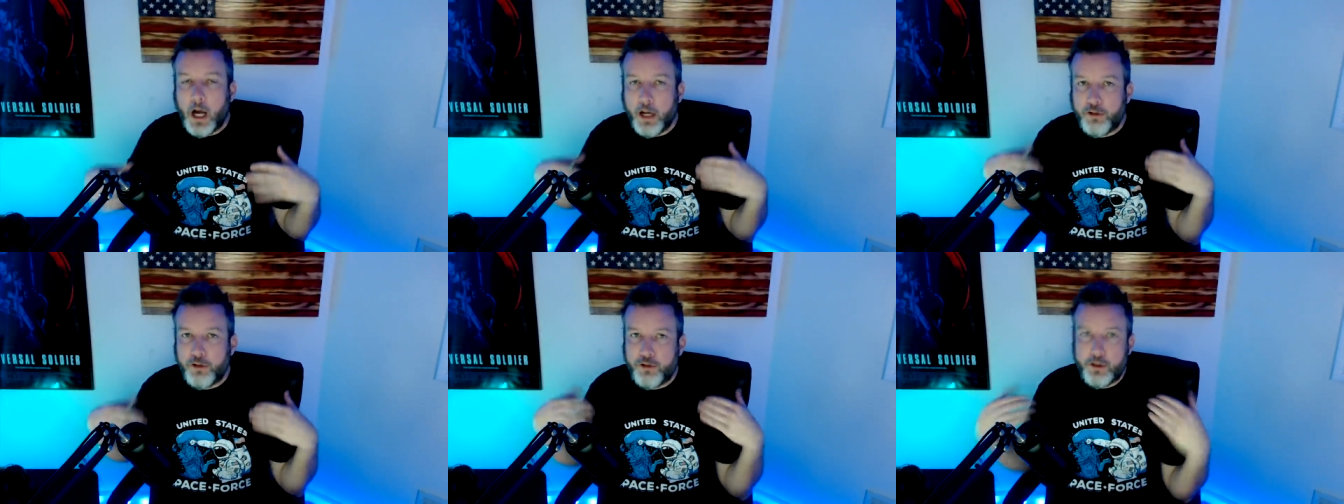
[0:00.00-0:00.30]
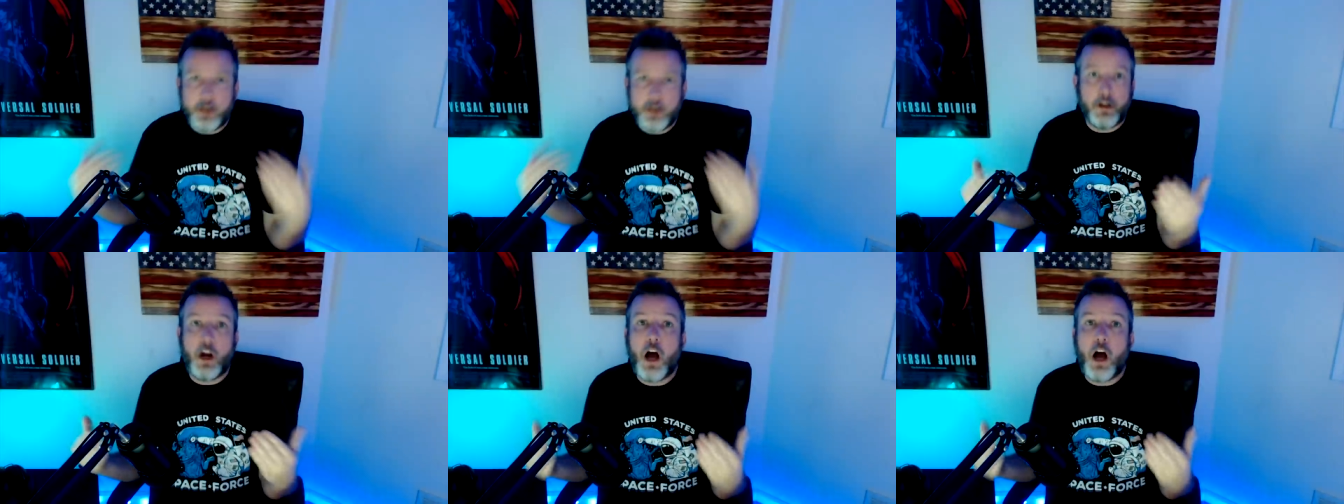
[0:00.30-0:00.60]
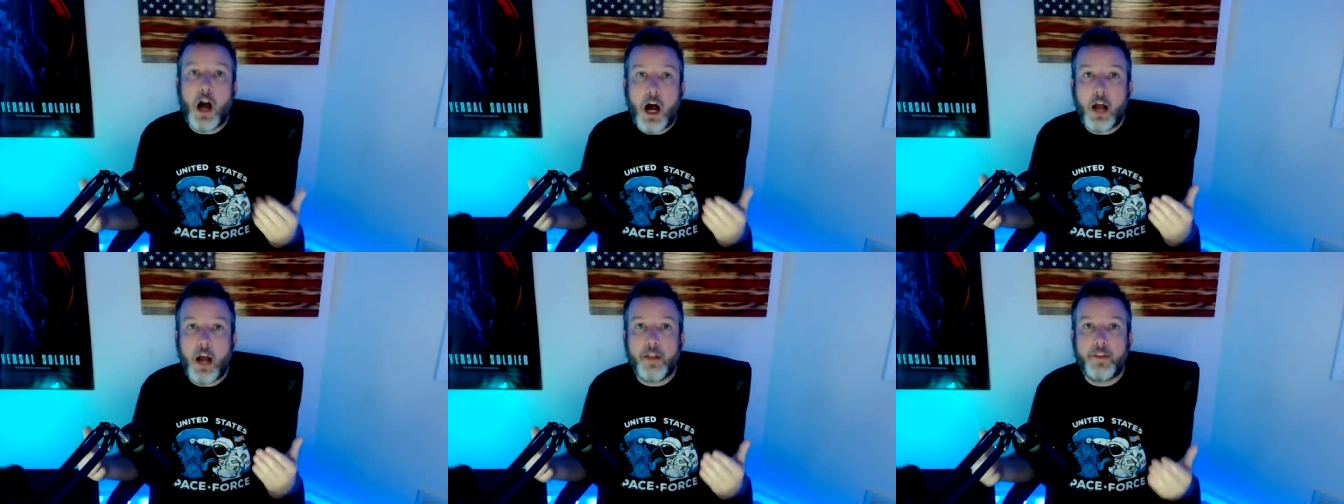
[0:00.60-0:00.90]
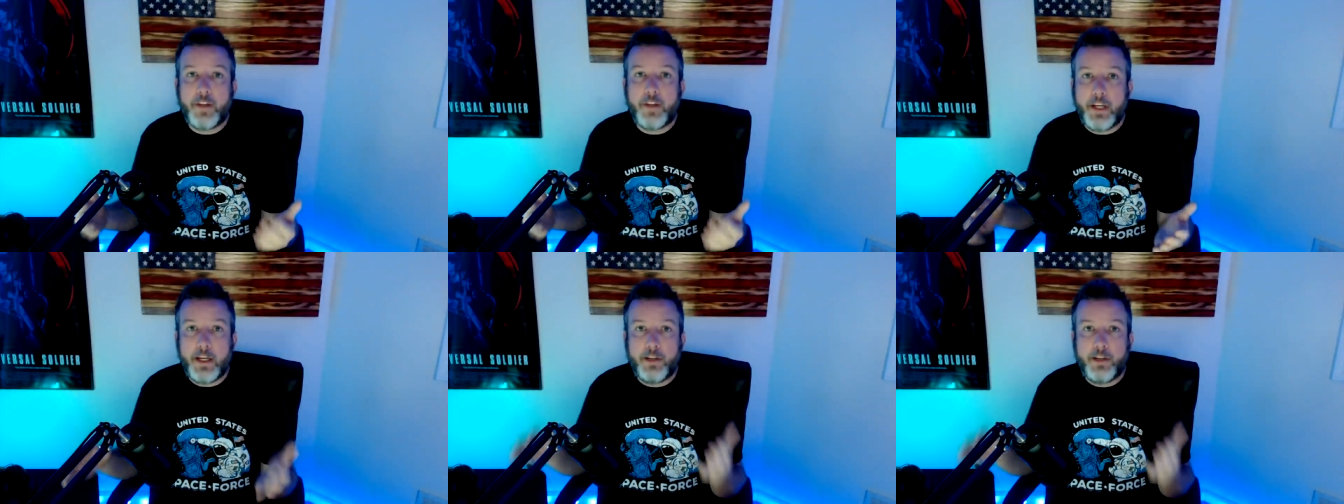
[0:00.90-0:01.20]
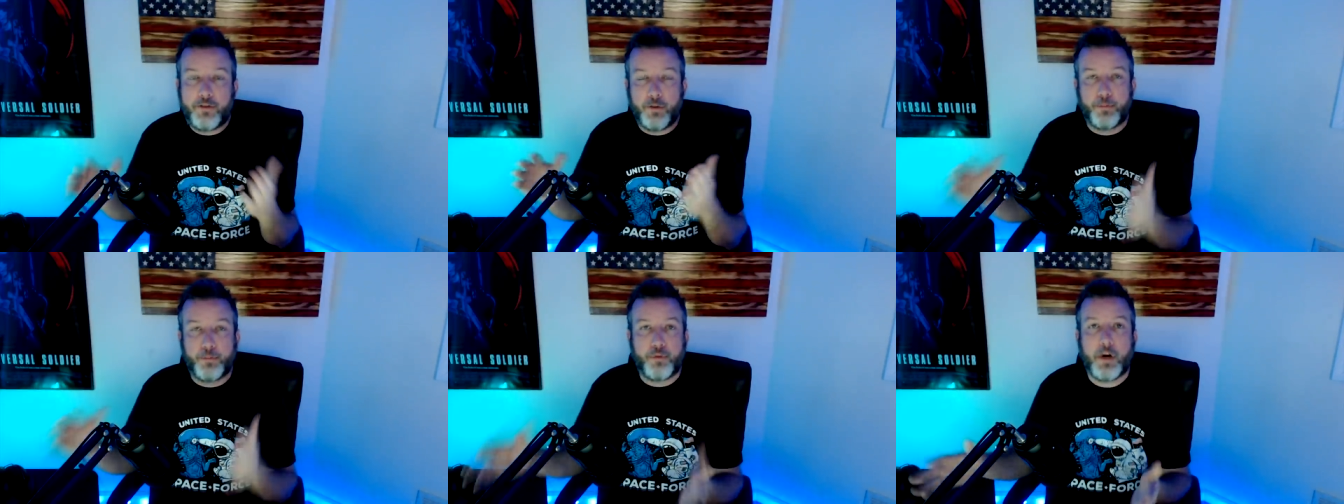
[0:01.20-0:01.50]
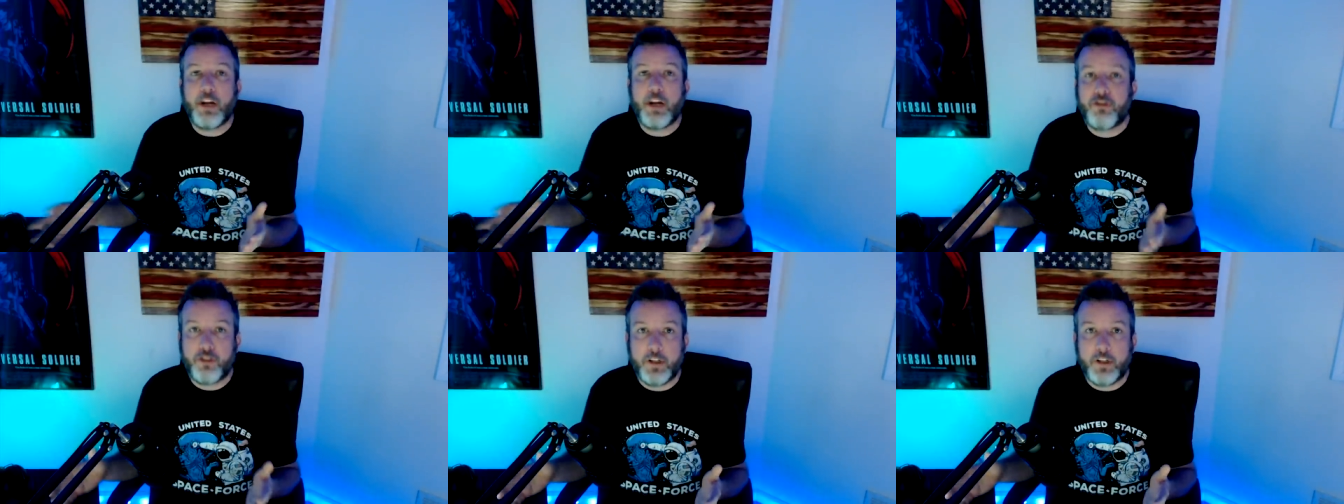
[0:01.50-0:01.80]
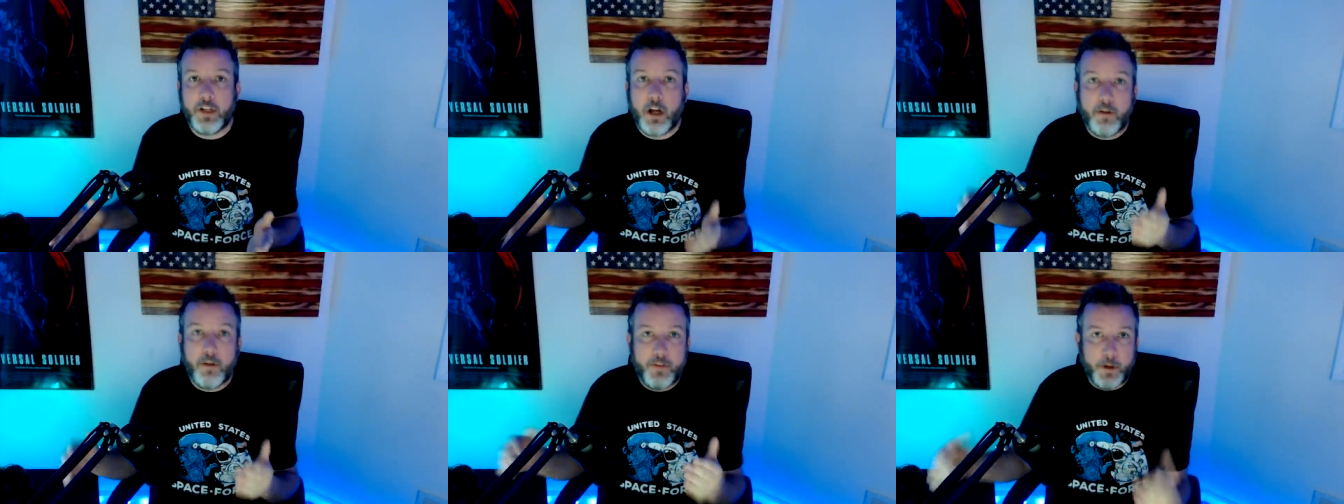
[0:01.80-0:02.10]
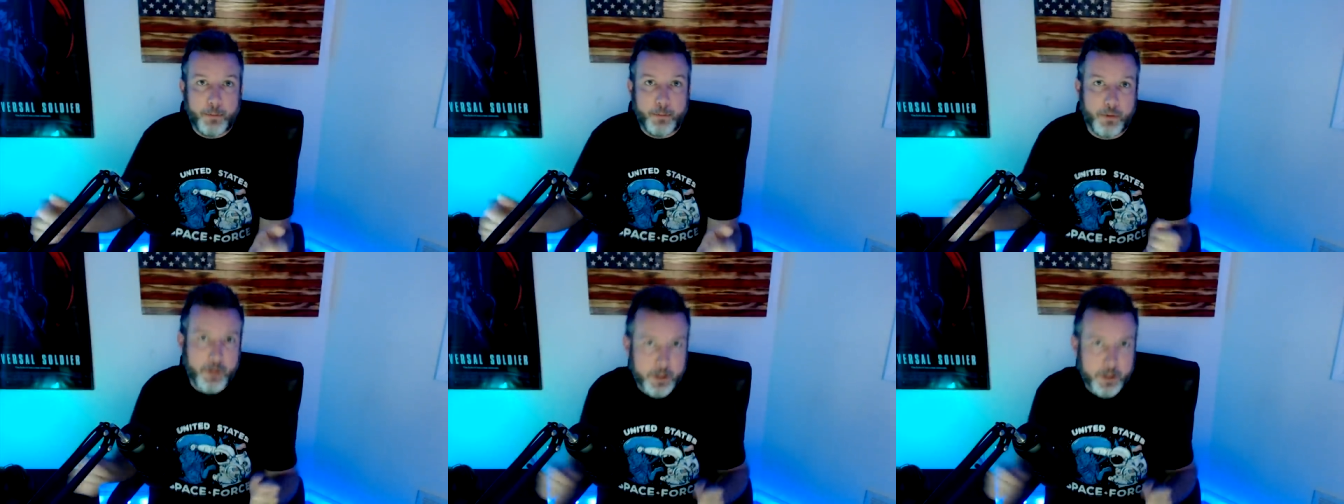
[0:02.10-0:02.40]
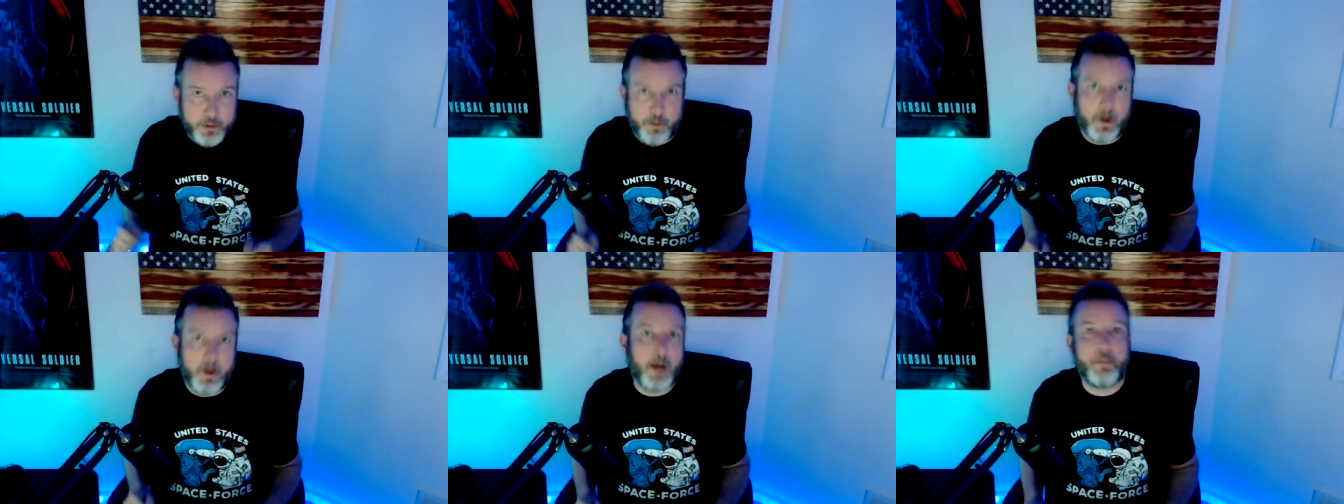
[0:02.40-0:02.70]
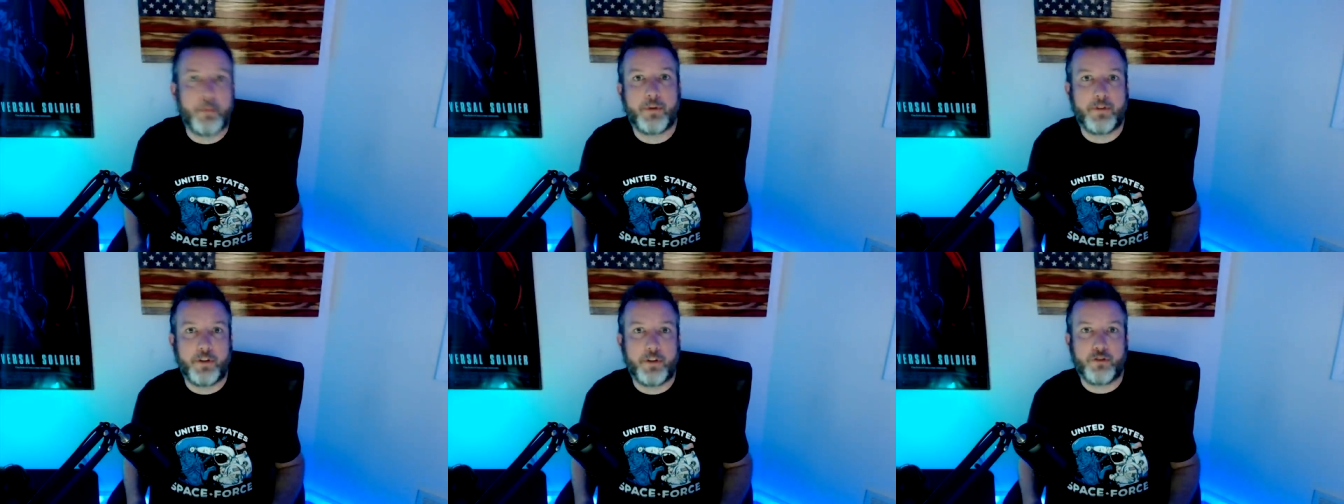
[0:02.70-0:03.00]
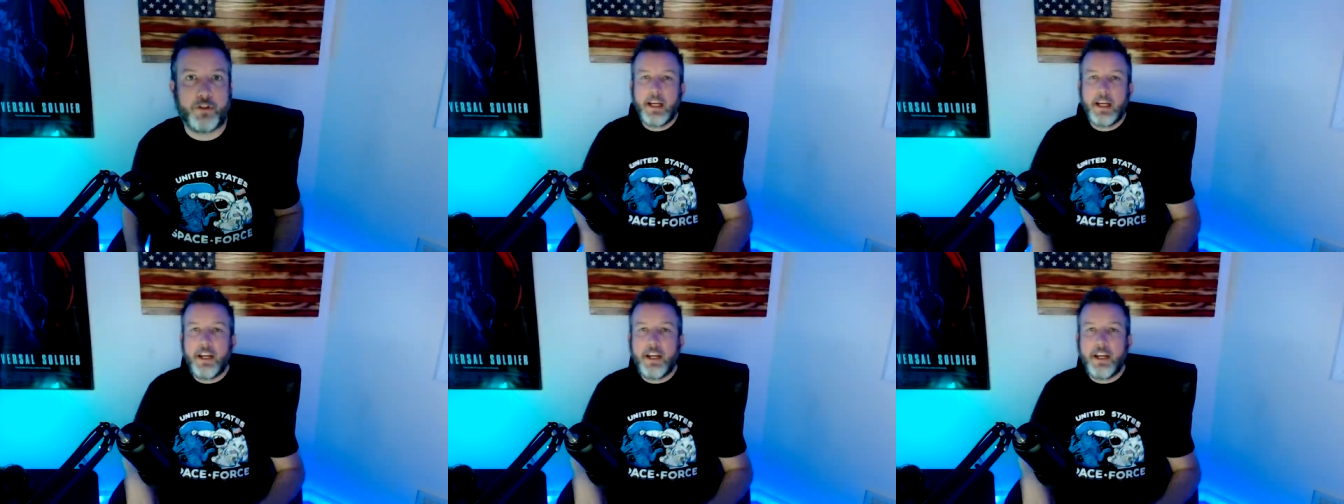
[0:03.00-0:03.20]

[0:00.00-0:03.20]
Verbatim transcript: cheer on the suppression of their political opposition.